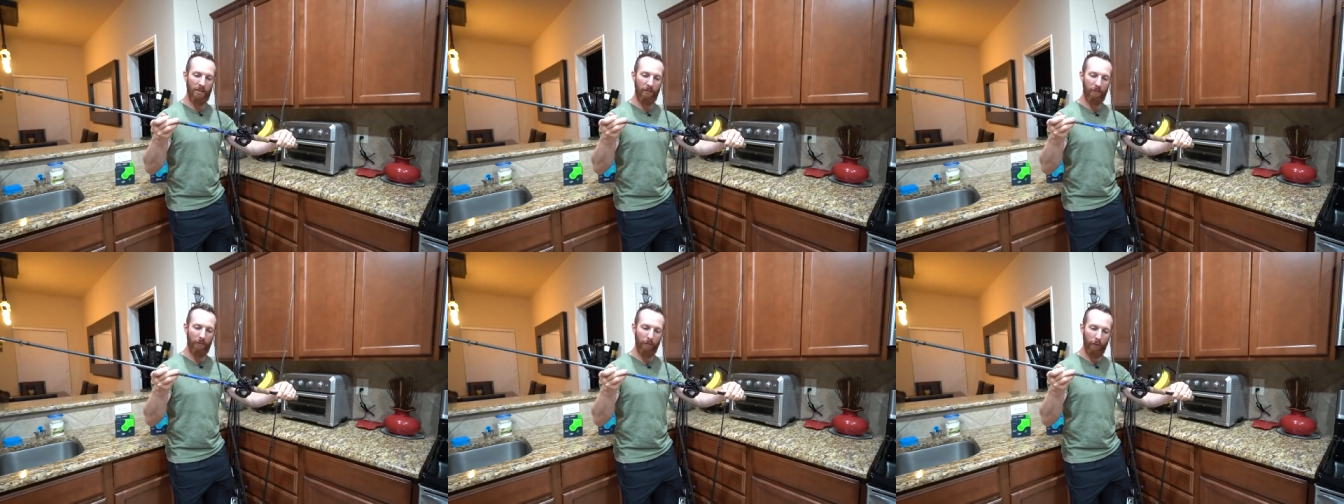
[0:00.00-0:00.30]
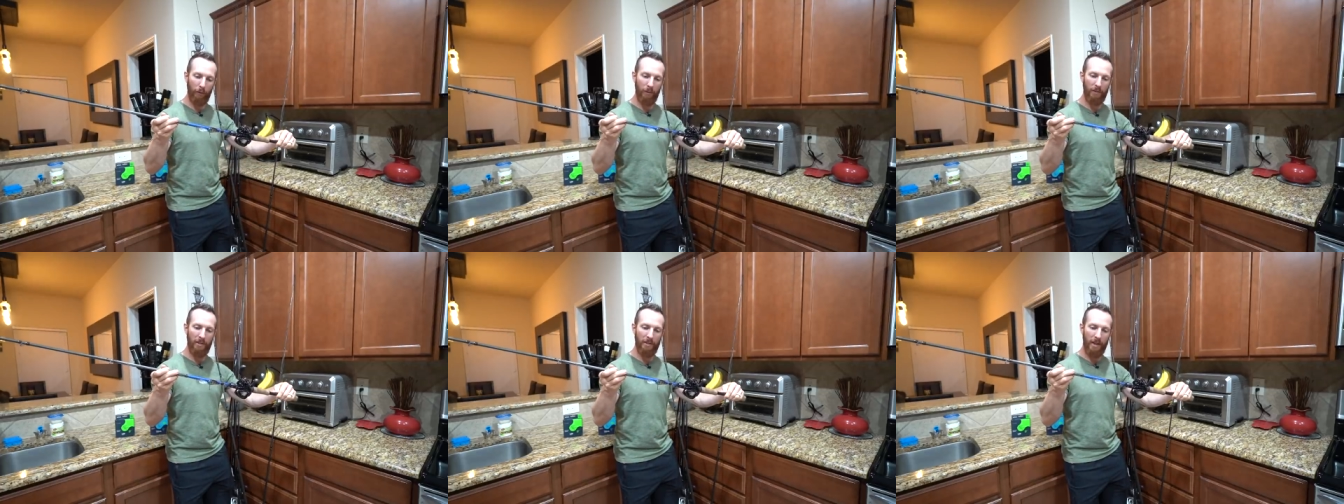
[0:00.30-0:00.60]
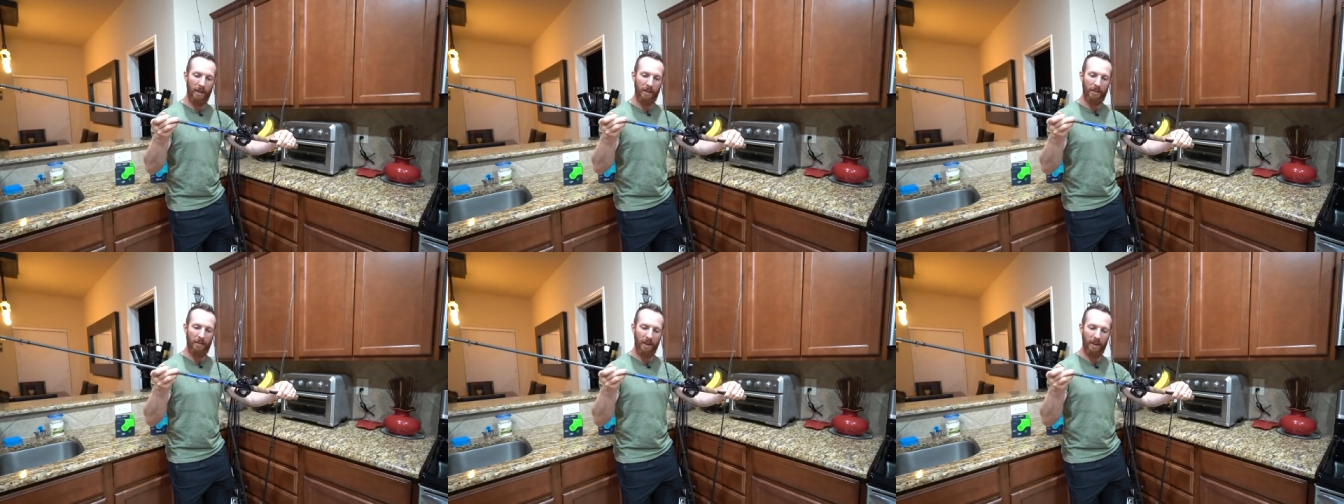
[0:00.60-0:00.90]

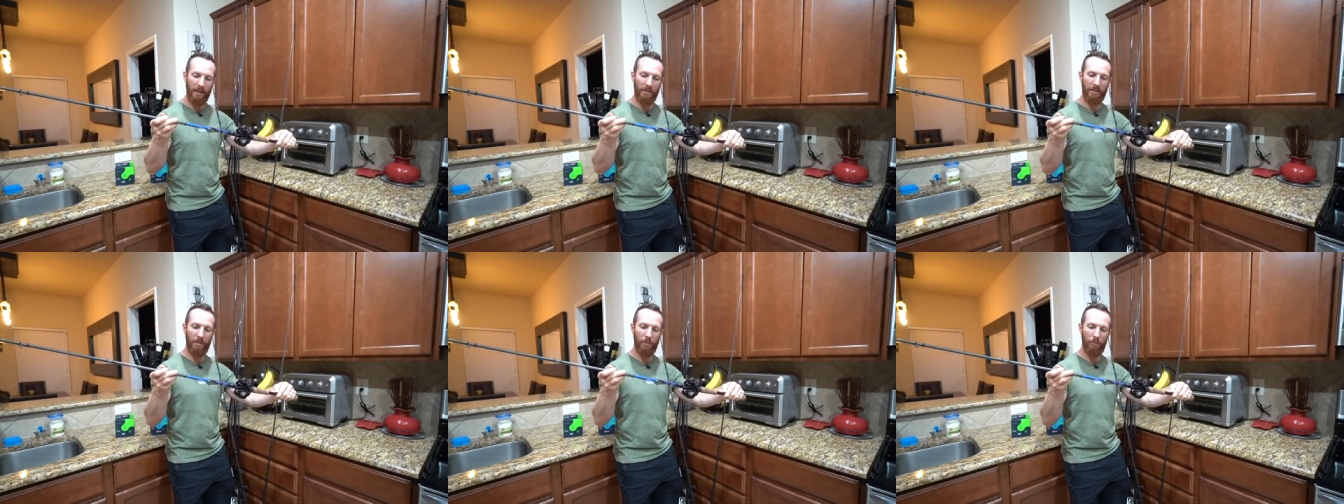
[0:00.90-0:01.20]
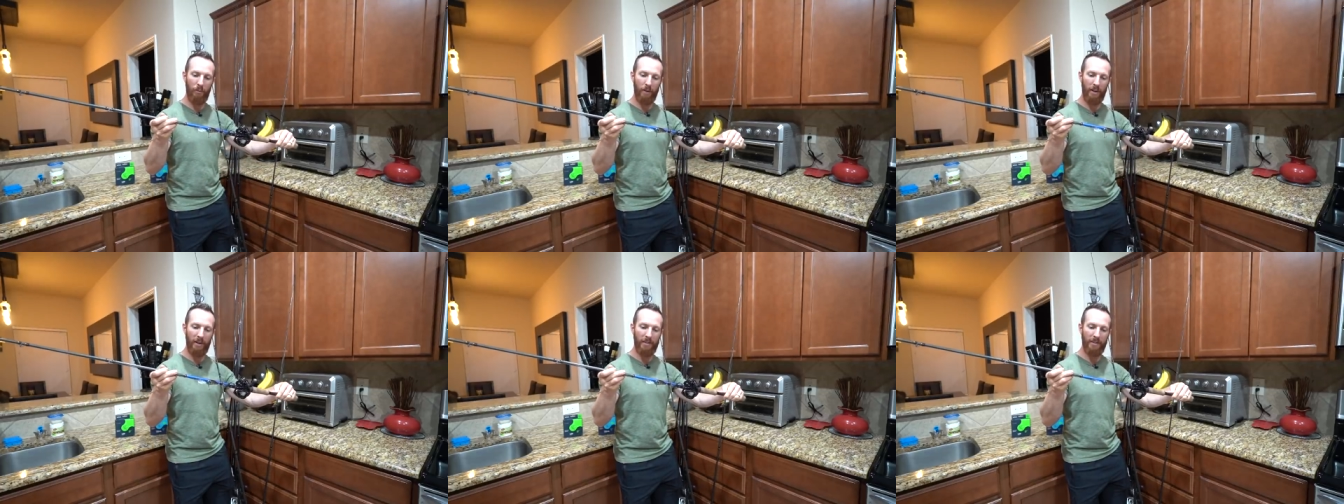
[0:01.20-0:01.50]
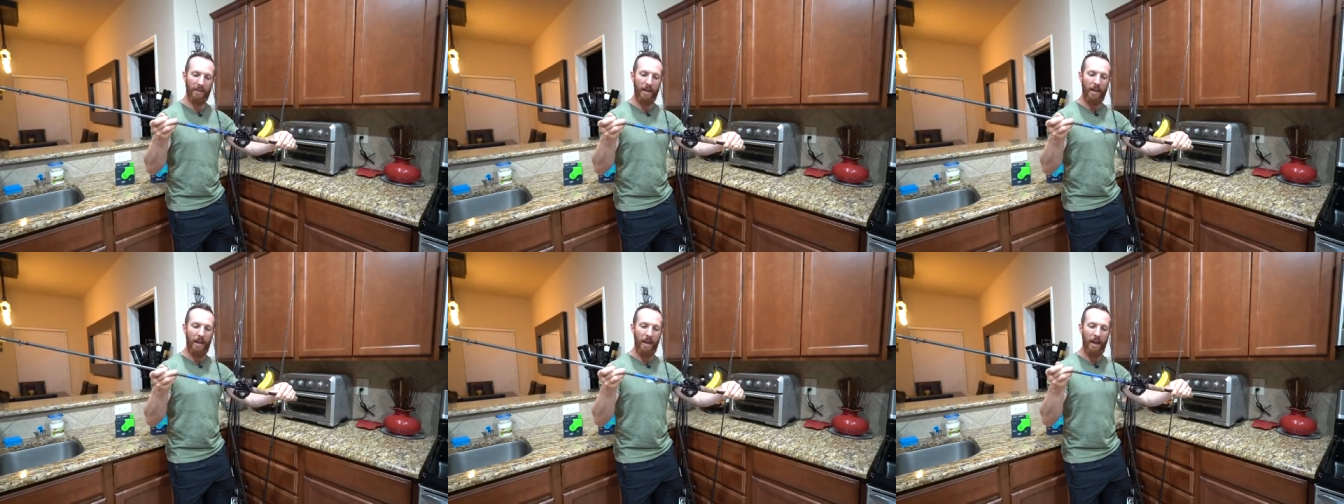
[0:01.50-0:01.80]
flukes, Texas
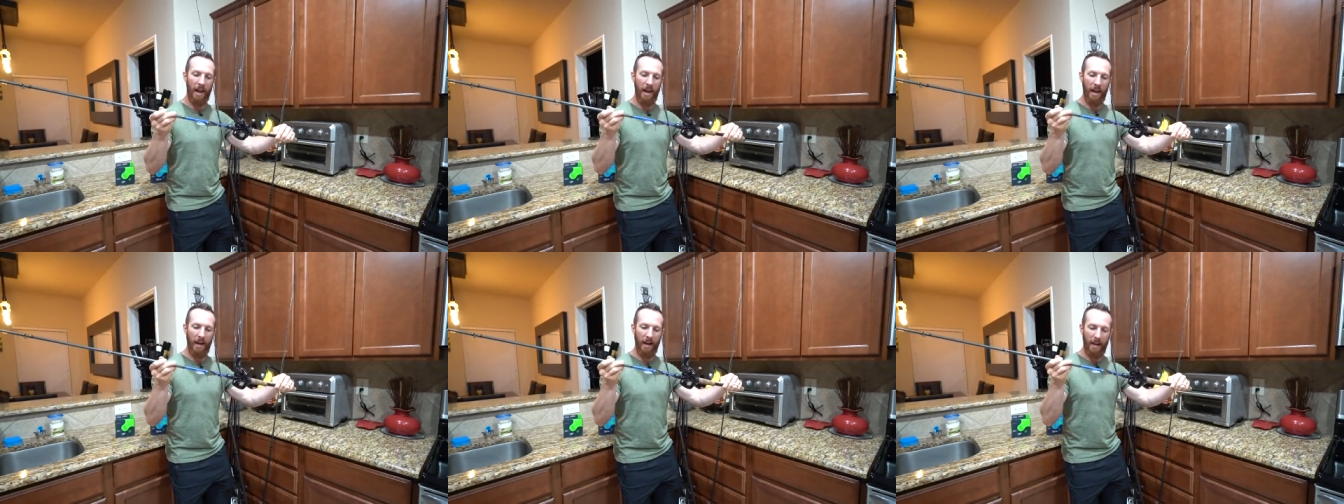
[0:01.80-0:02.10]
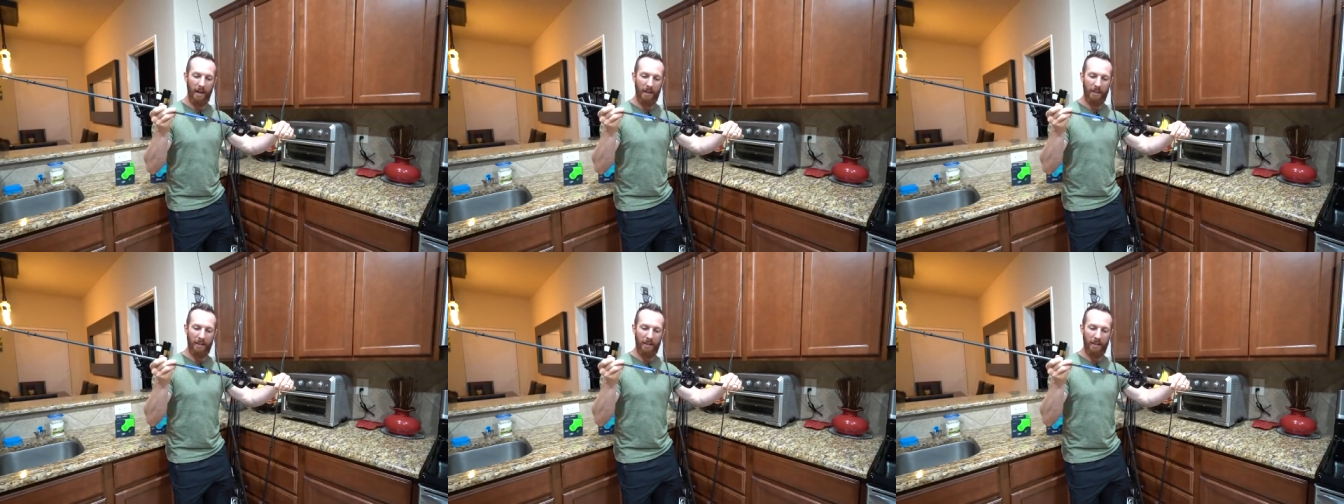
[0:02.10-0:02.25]
rigs, and